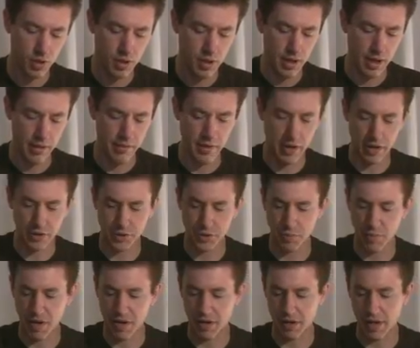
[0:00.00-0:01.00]
and then it's
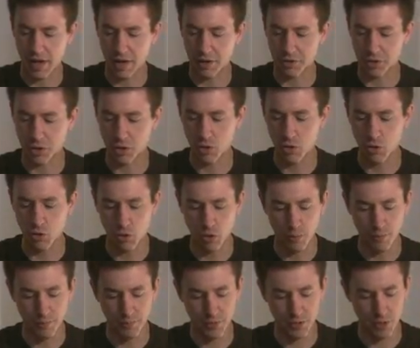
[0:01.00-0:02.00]
been allowed to
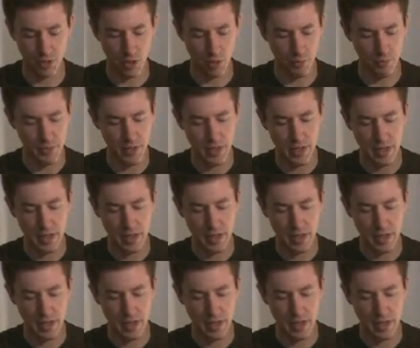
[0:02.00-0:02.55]
cool. So